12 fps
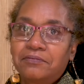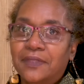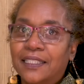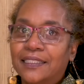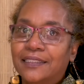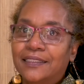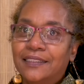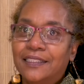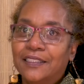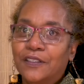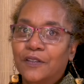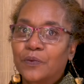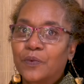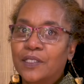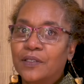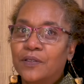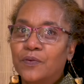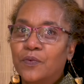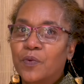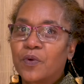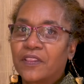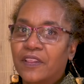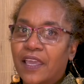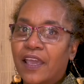And we
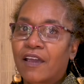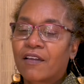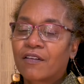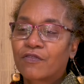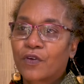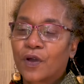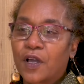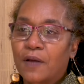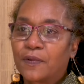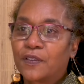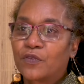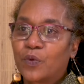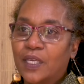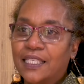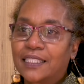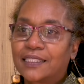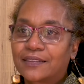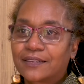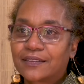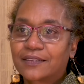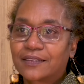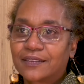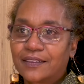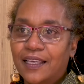were there for a couple of weeks,
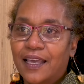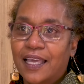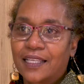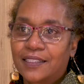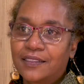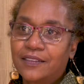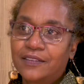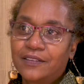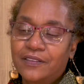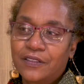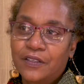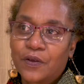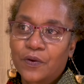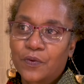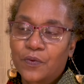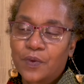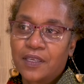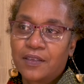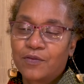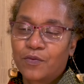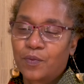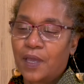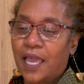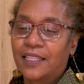and we
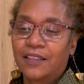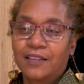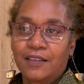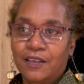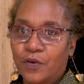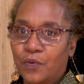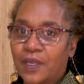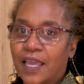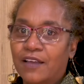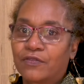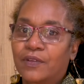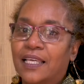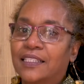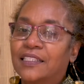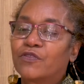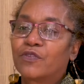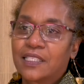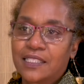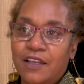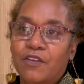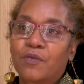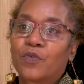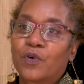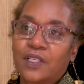had we have like different
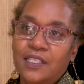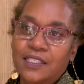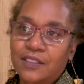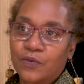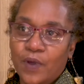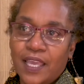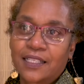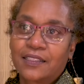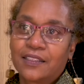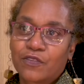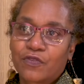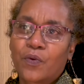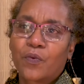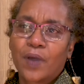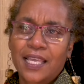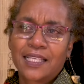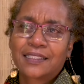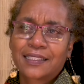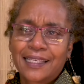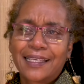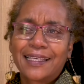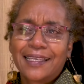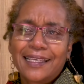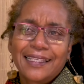ceremonies and different ways
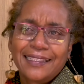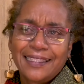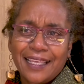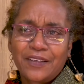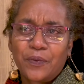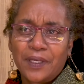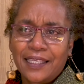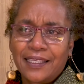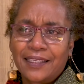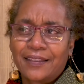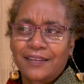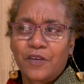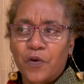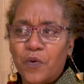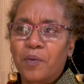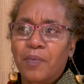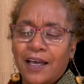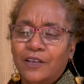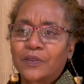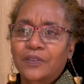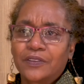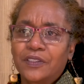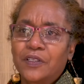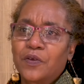that we go
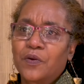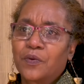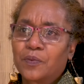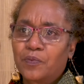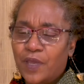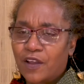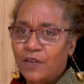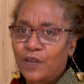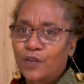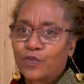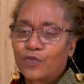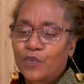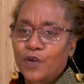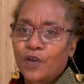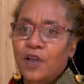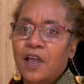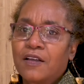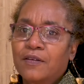about burial for